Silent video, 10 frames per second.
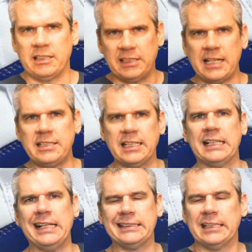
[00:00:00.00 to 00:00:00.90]
because that's the
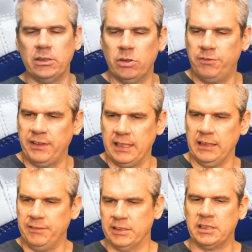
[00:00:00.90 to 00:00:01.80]
classic look for the
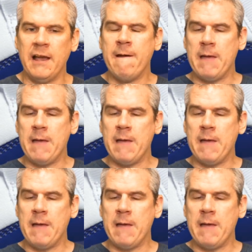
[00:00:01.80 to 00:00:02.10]
11s,